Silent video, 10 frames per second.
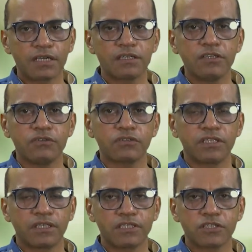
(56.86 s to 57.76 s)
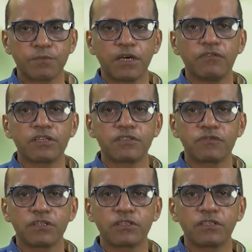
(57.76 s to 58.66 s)
Agni or digestive power
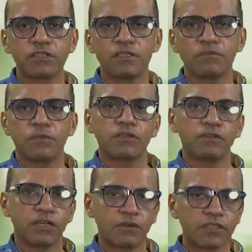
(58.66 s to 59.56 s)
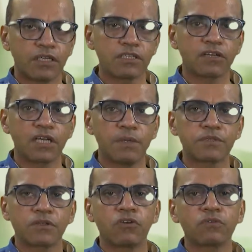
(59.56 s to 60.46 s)
is one thing, but Ayurveda
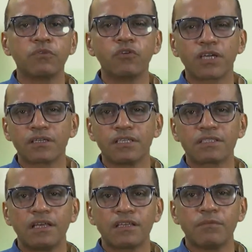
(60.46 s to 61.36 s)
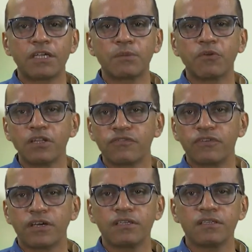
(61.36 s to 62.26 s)
describes a lot more Agnis like metabolic
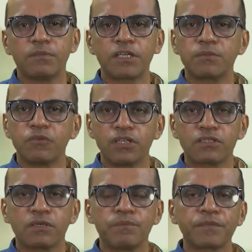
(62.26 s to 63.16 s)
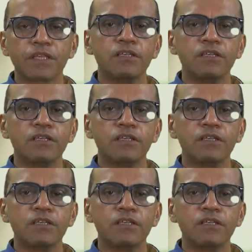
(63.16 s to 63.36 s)
fire, metabolism.